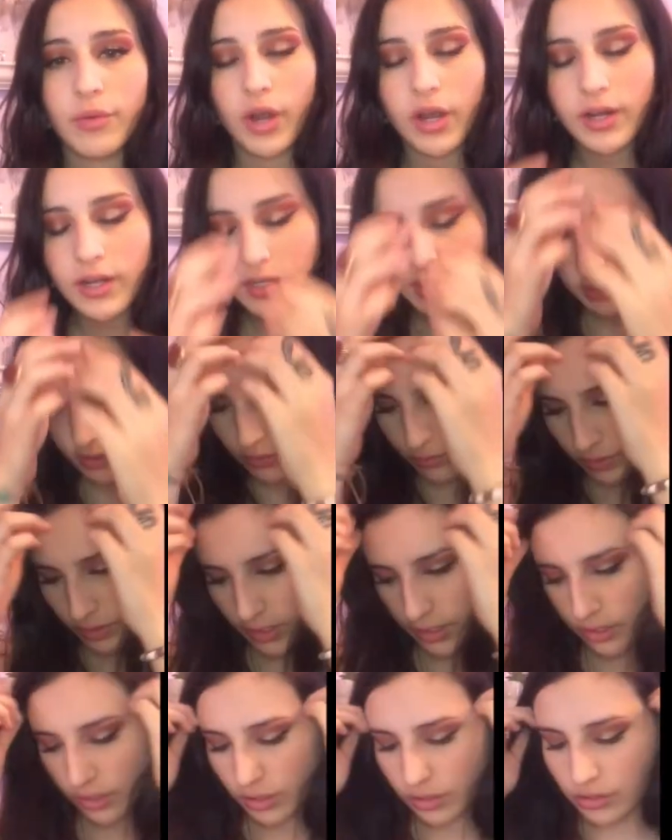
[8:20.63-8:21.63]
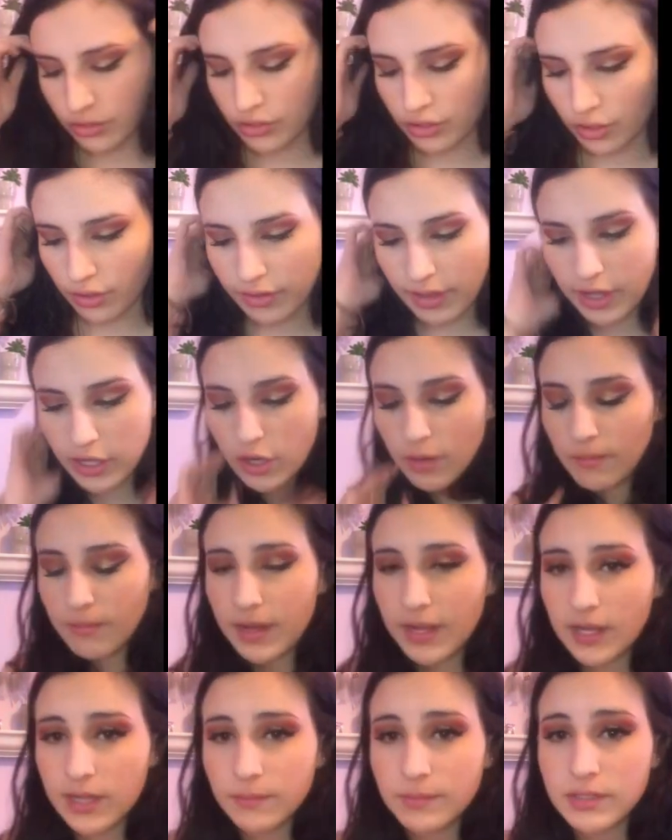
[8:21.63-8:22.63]
products is really going to ensure that your
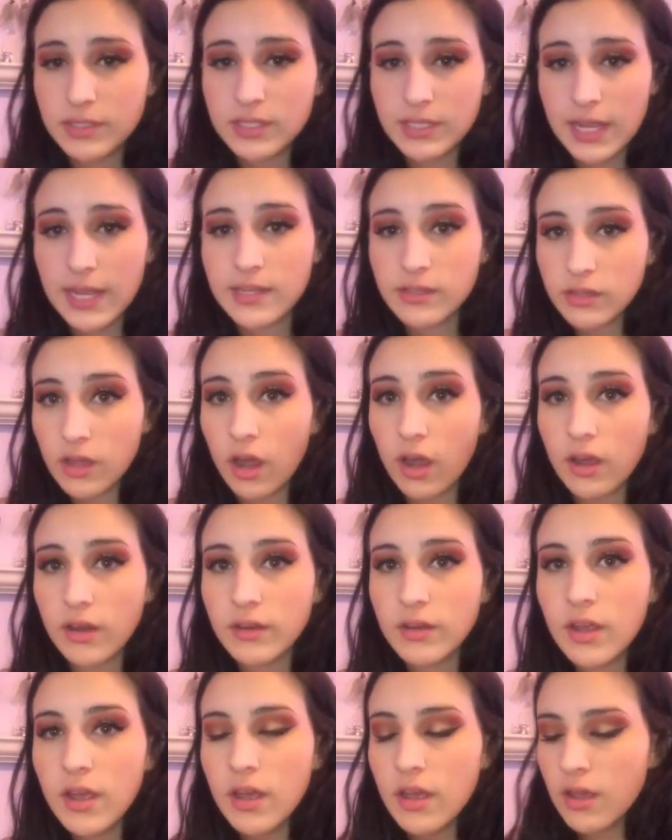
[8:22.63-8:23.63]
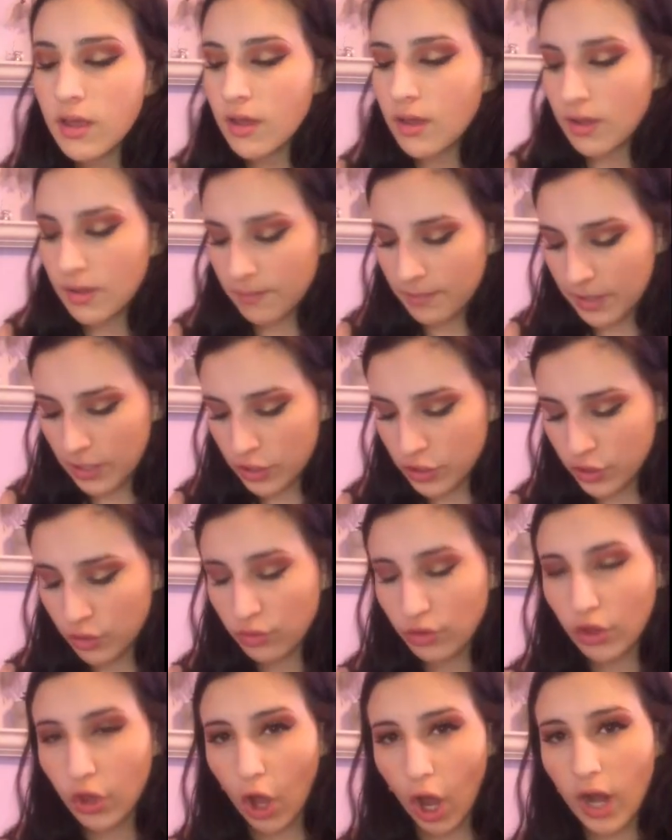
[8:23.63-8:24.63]
makeup stays on, because
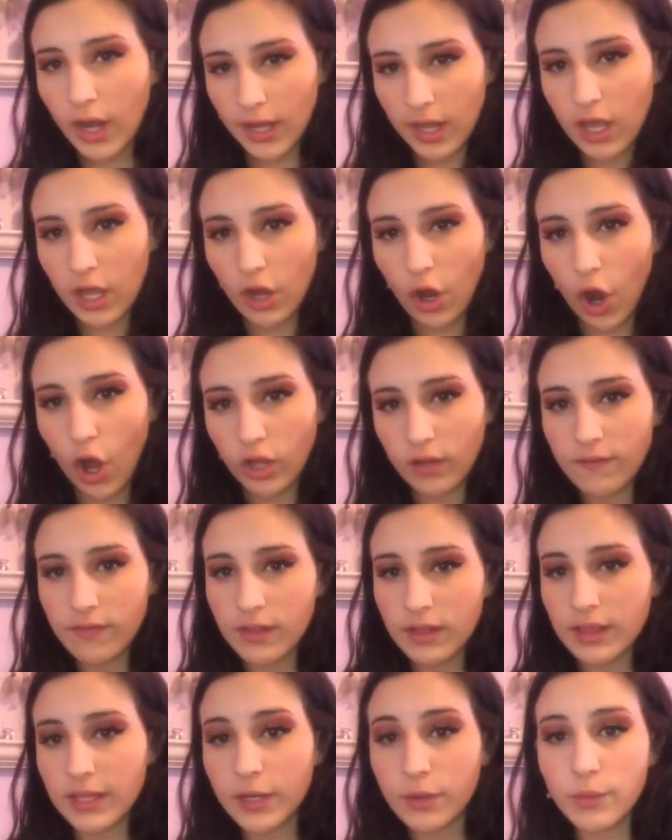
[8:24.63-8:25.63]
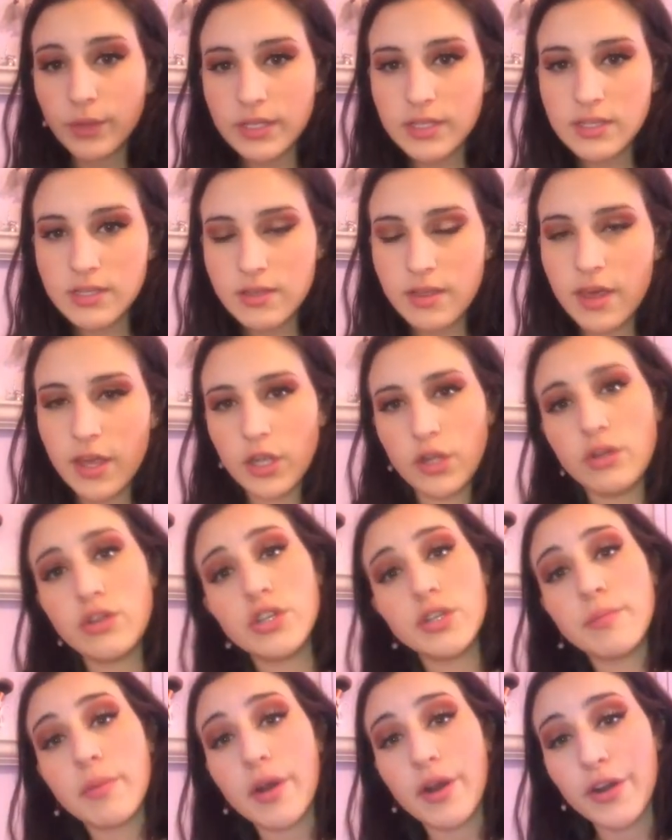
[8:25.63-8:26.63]
you're locking all of the liquids that you
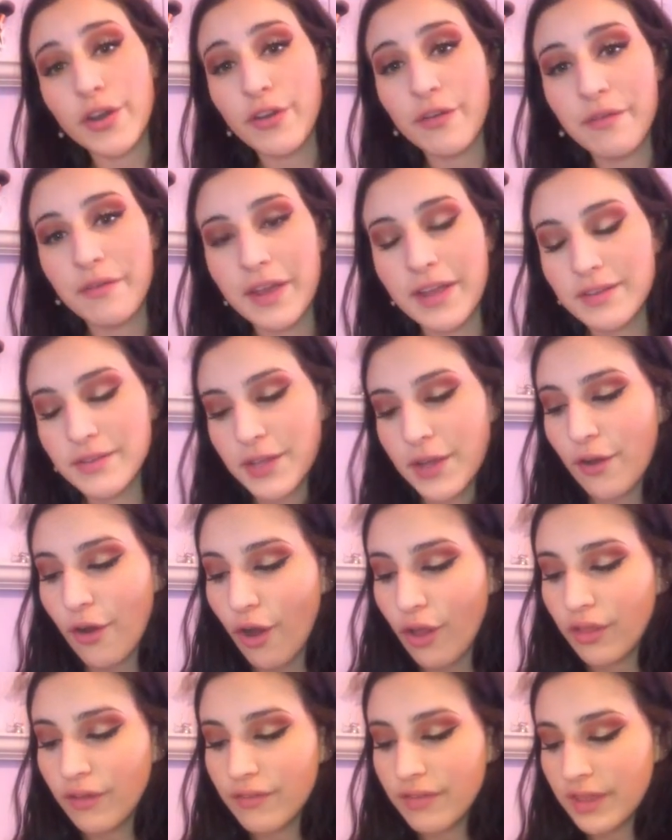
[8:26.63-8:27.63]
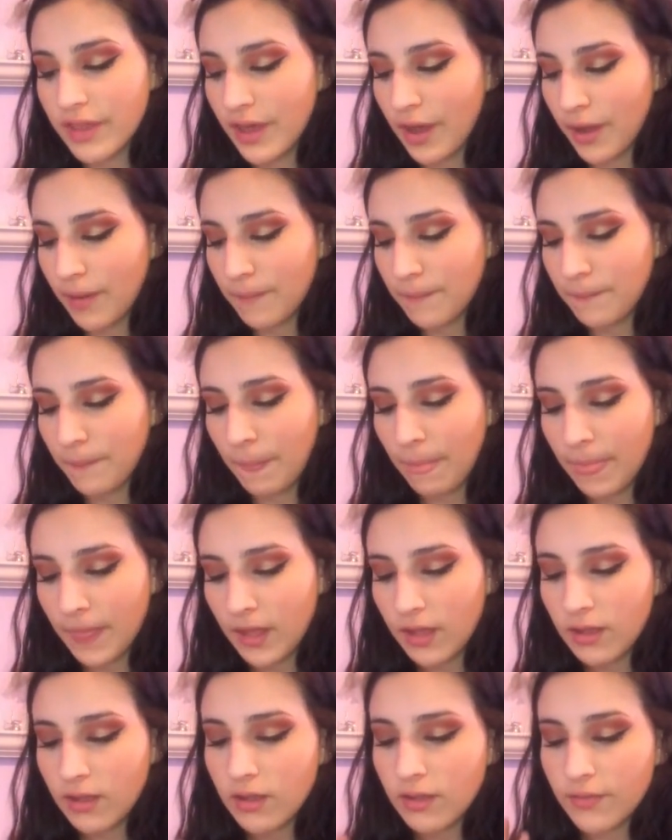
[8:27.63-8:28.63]
just put on your face, like all of the
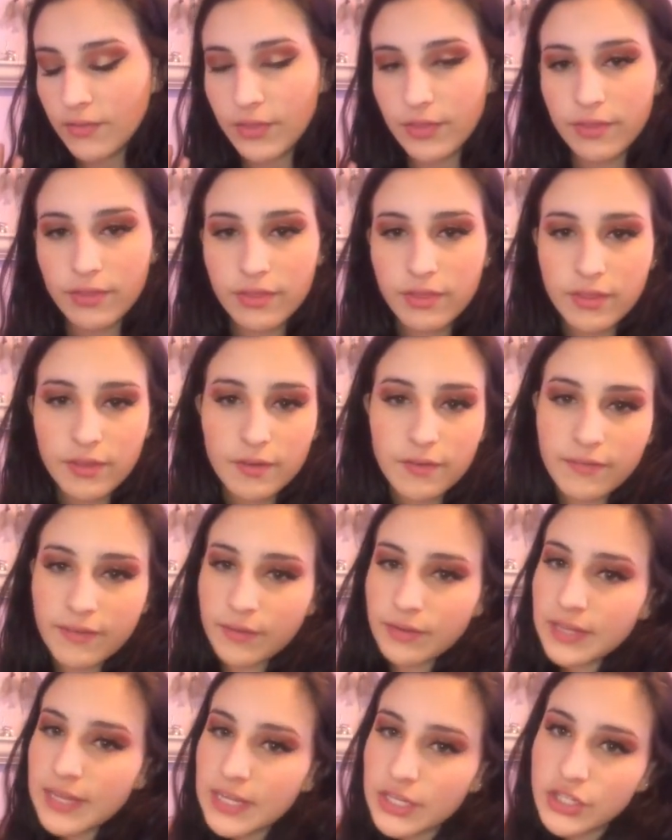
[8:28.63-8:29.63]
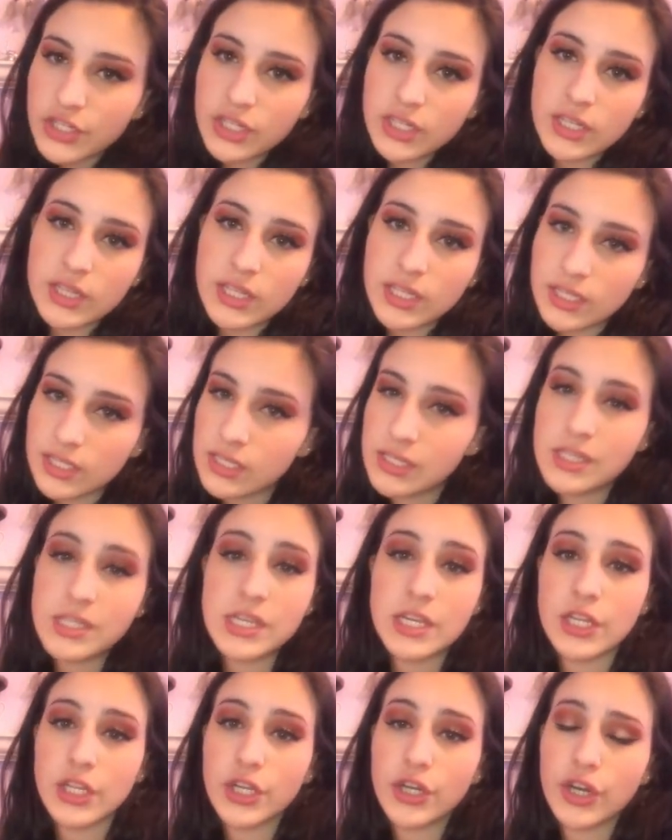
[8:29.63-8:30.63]
foundation and the
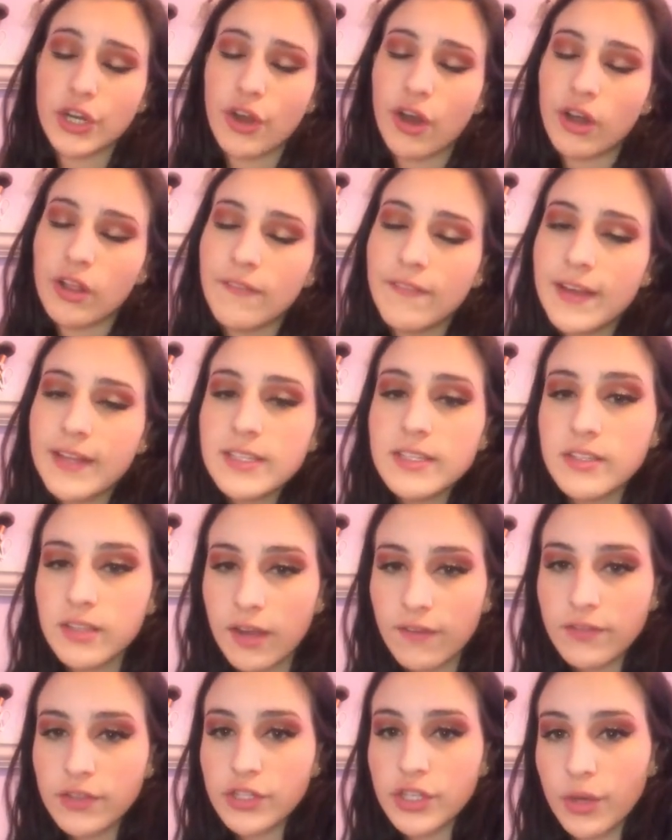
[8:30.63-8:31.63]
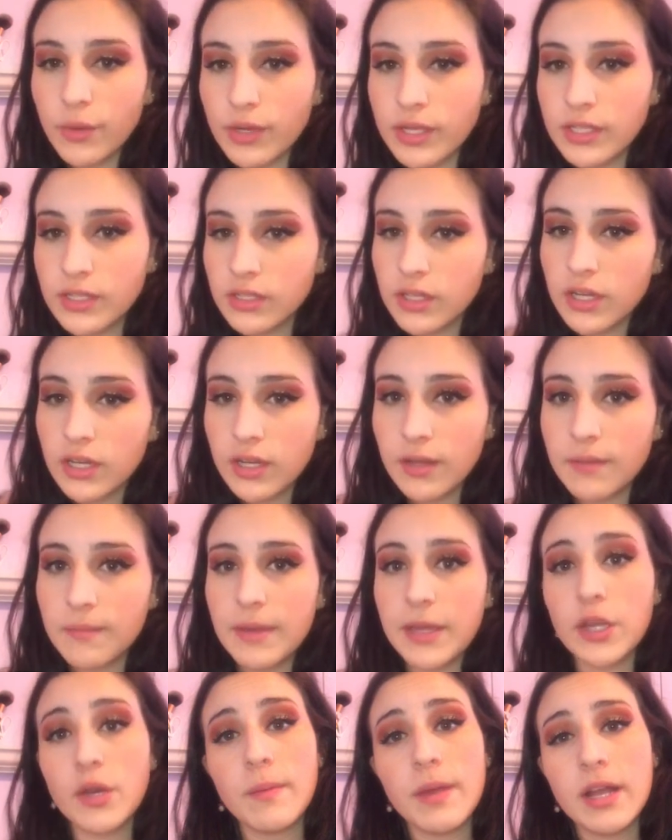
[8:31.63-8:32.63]
concealer and all of that stuff. So it's gonna
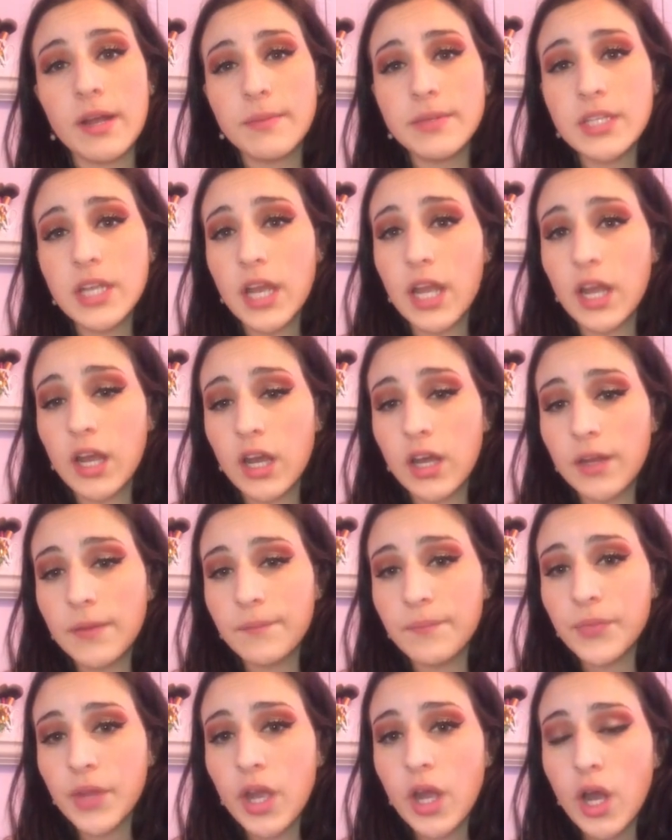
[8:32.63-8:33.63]
make your makeup stay on